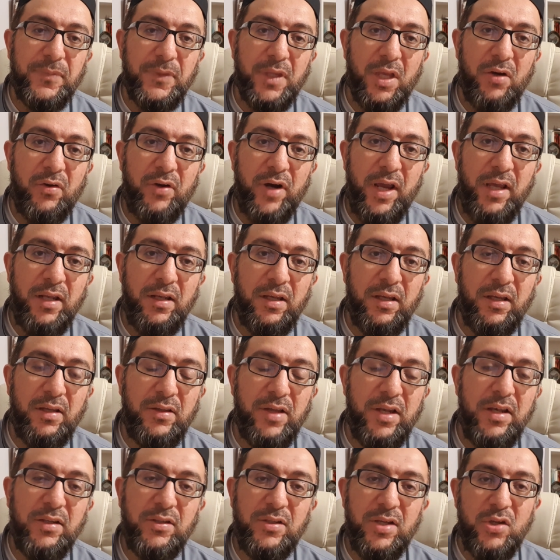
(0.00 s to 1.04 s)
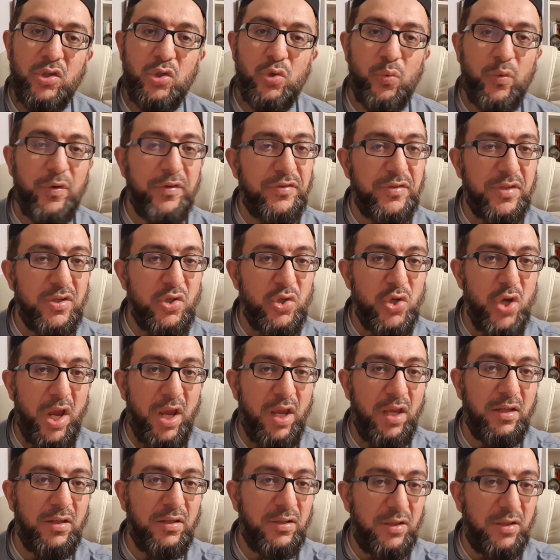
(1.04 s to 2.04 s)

all right, then he turned towards the shade,